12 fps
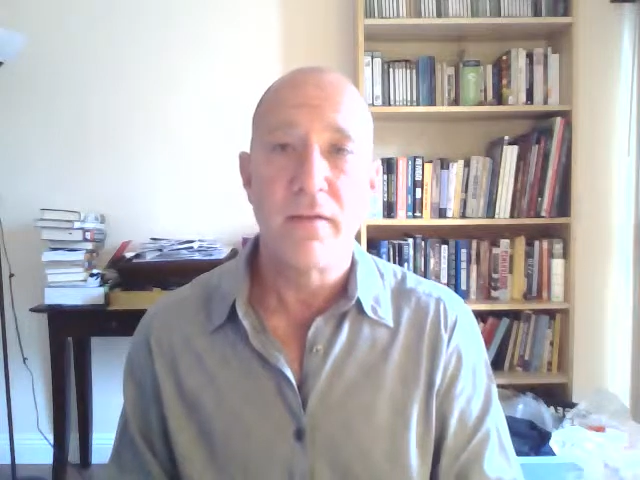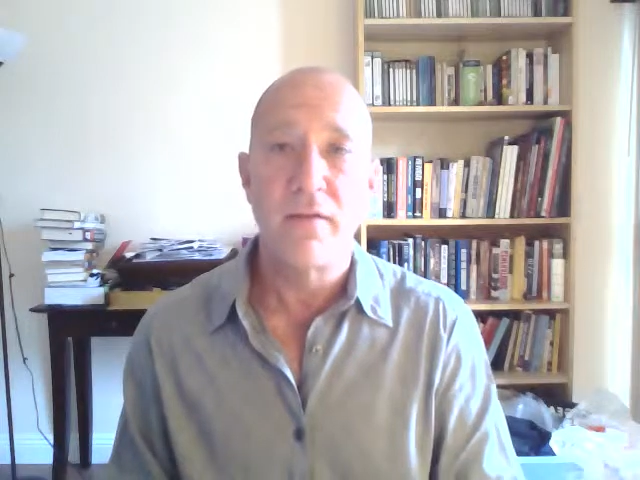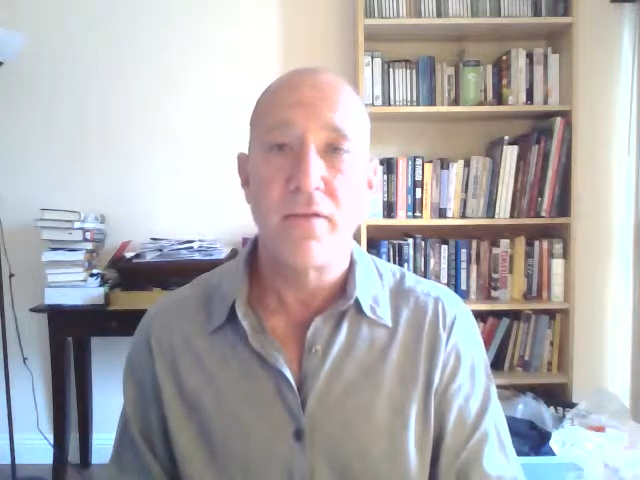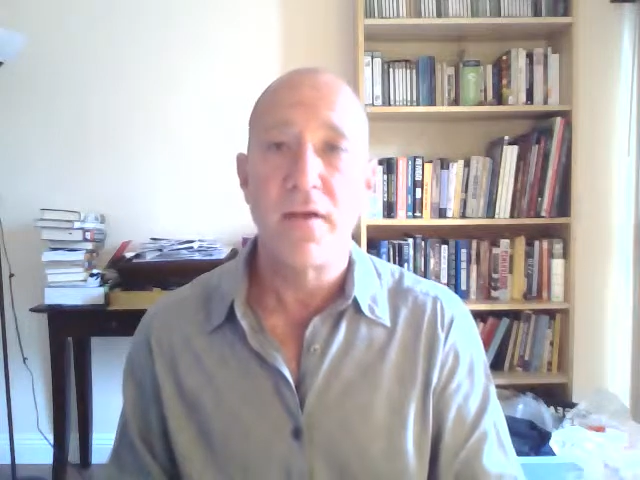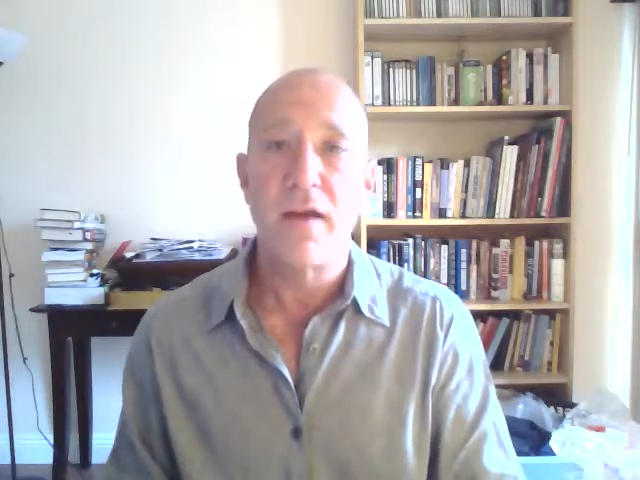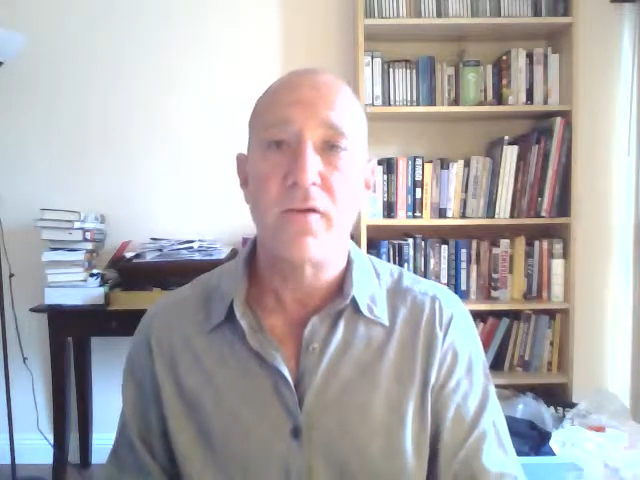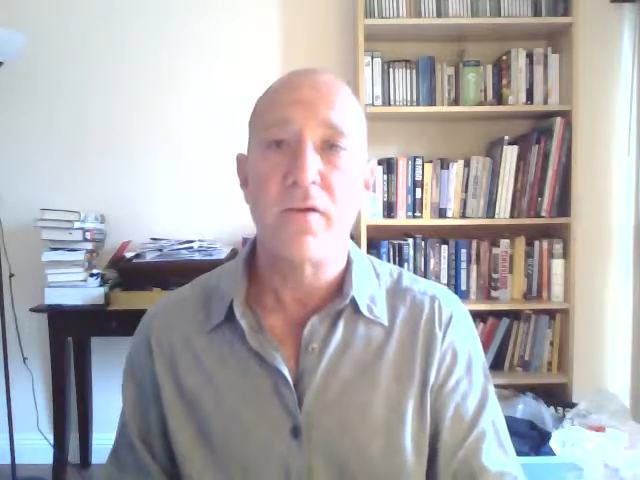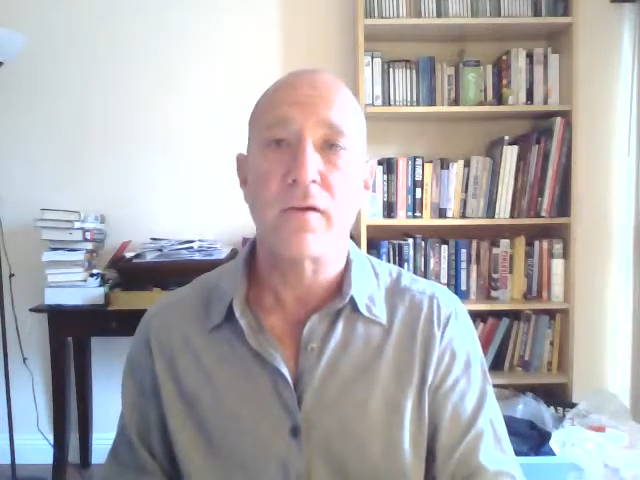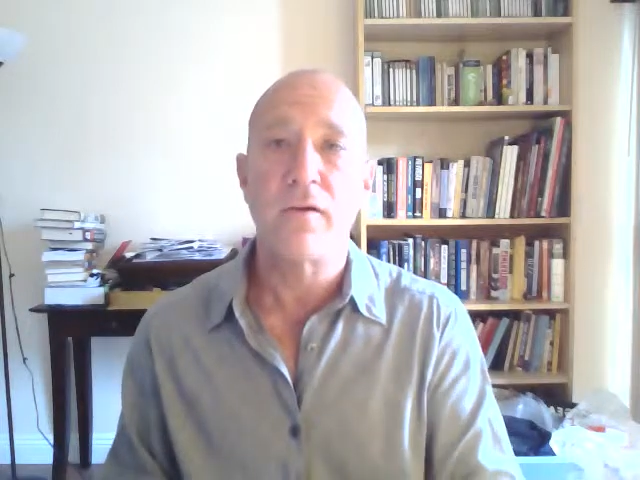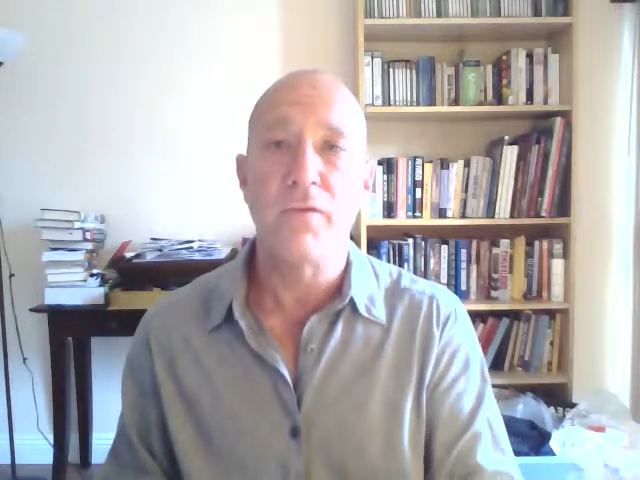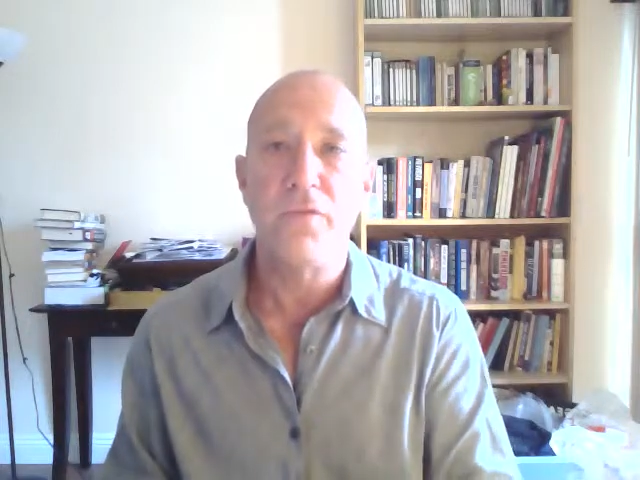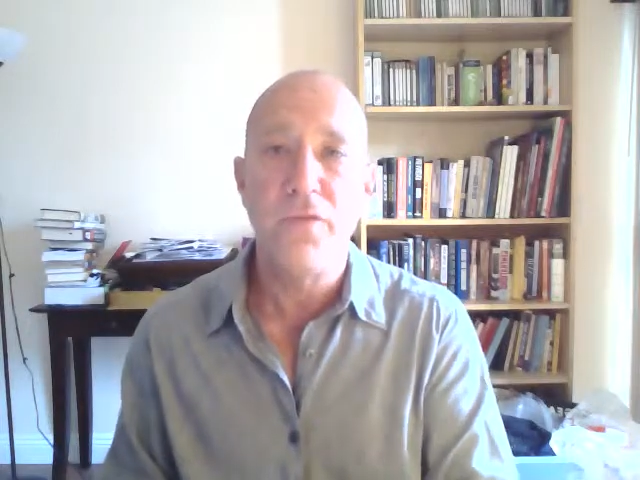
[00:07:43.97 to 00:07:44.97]
let's say I talk
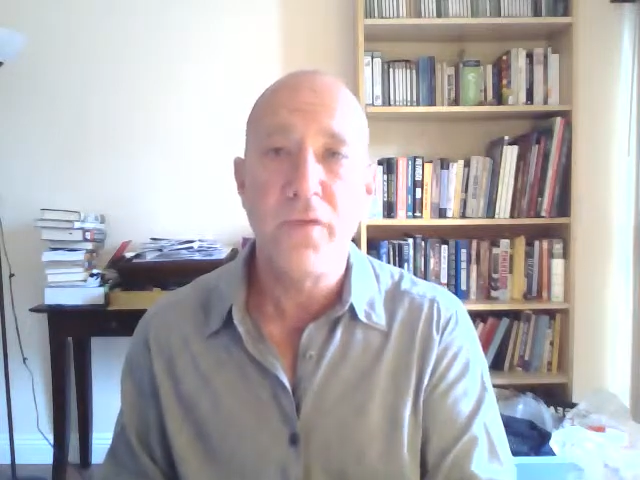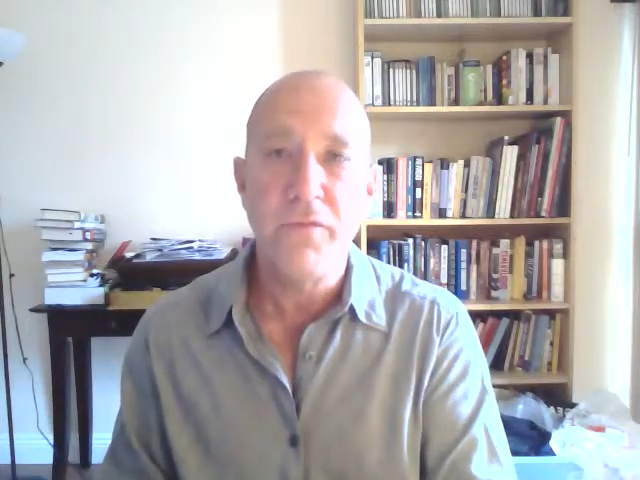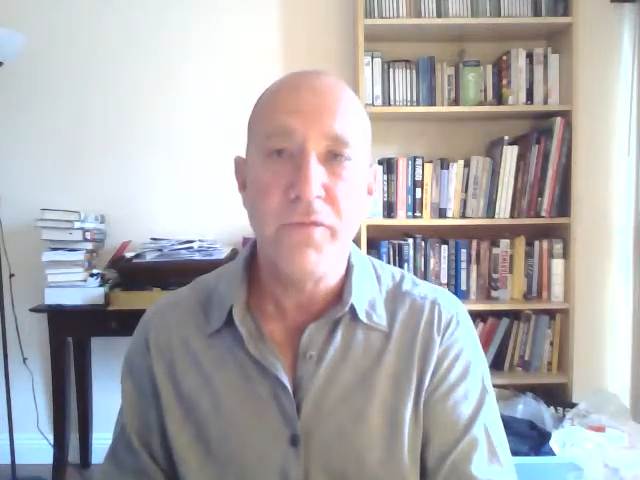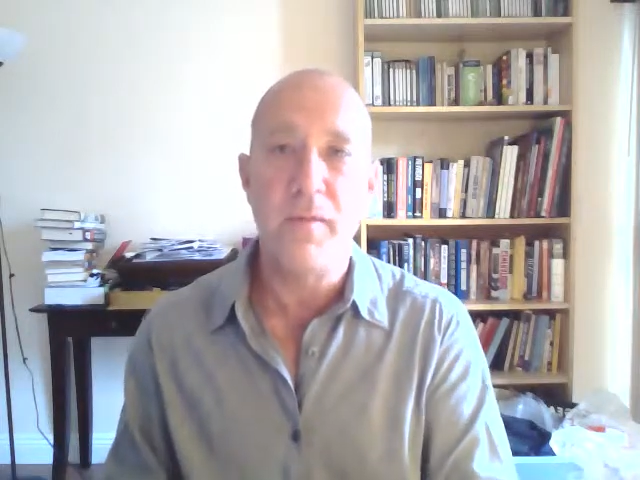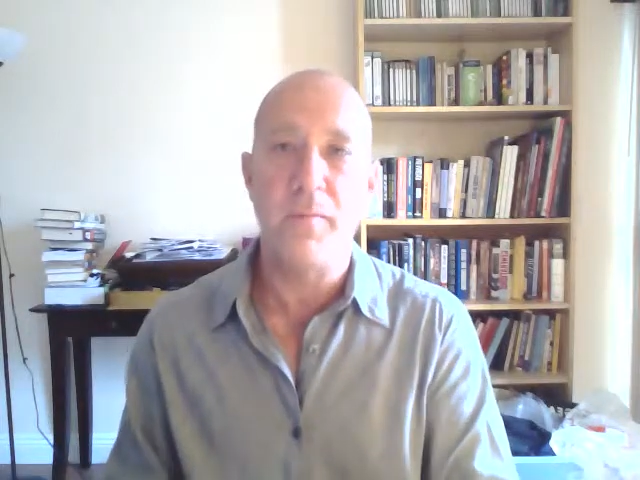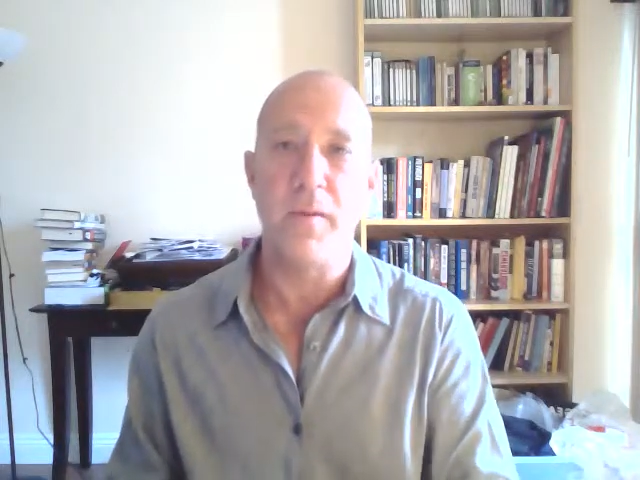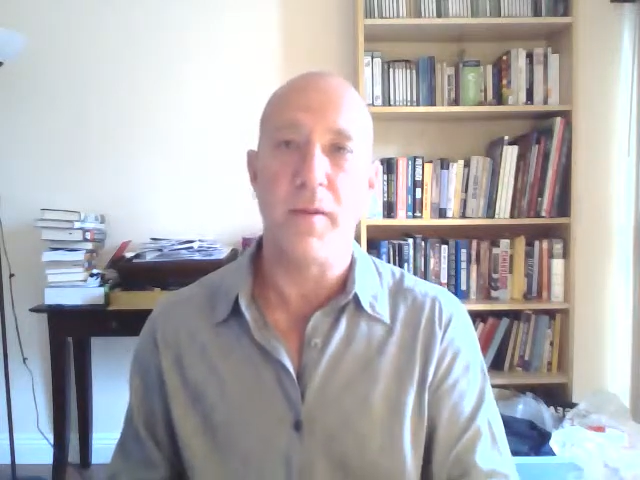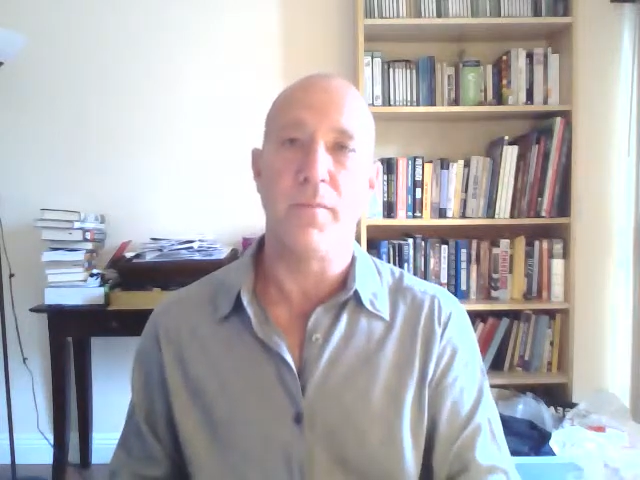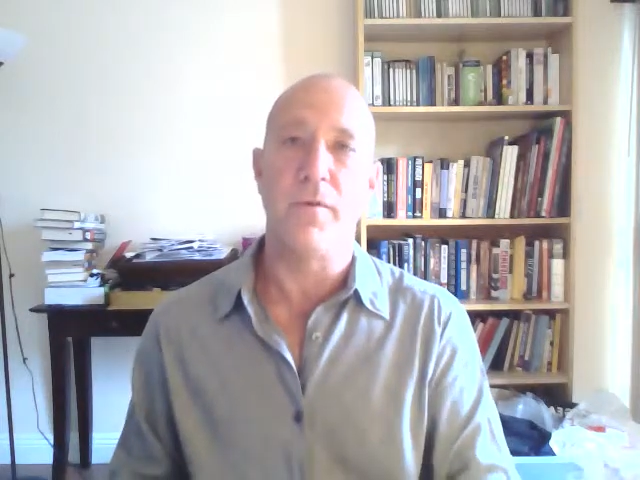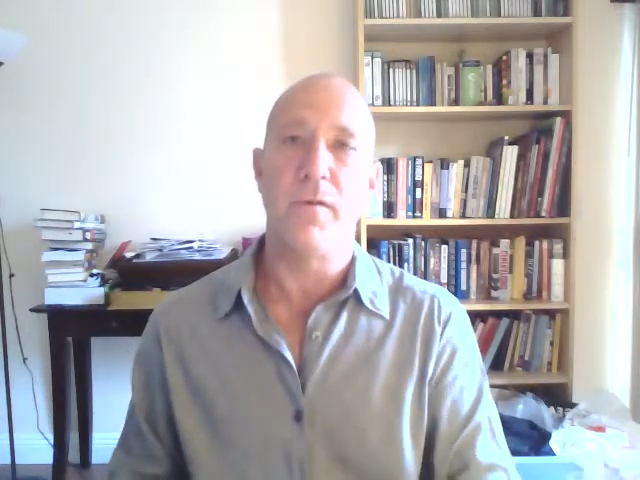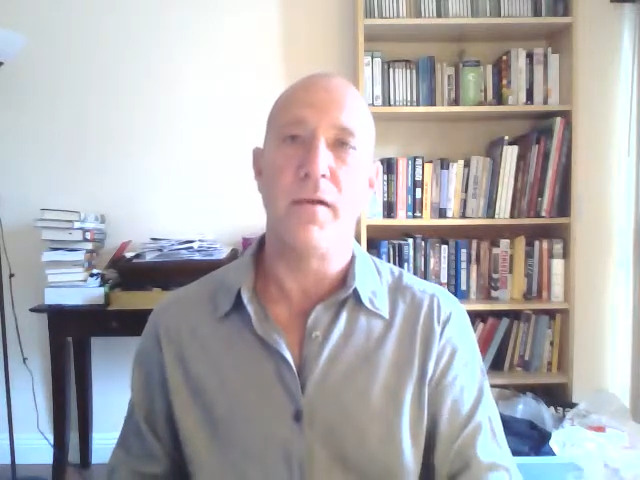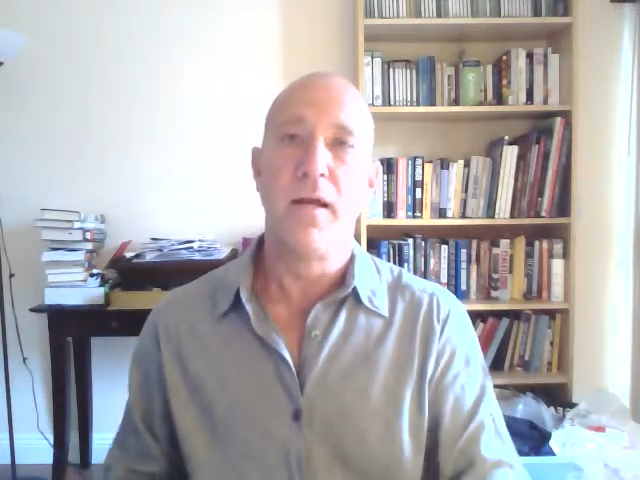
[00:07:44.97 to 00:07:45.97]
to 50
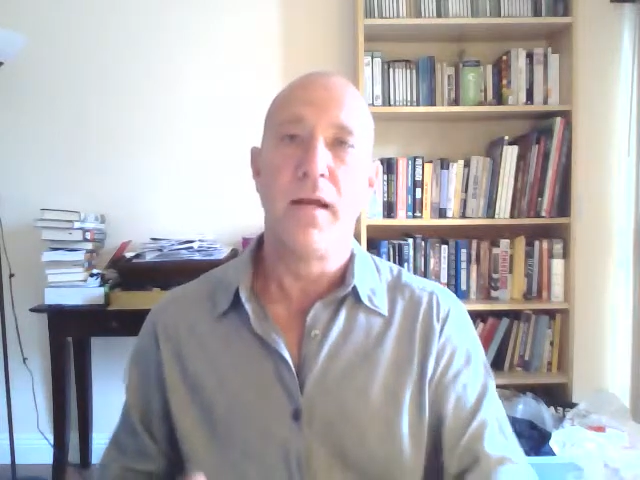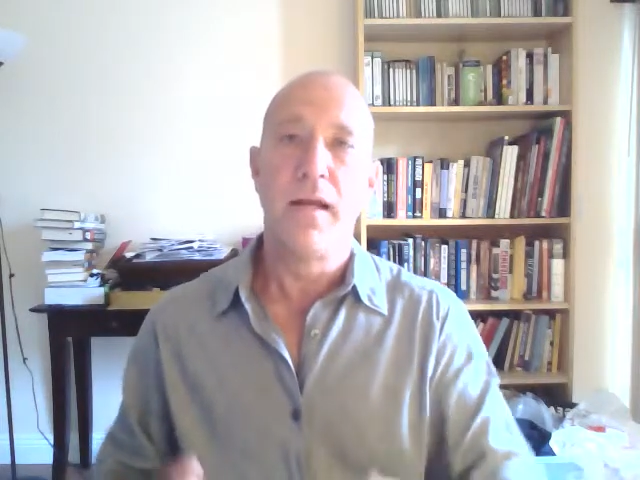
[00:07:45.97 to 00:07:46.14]
people,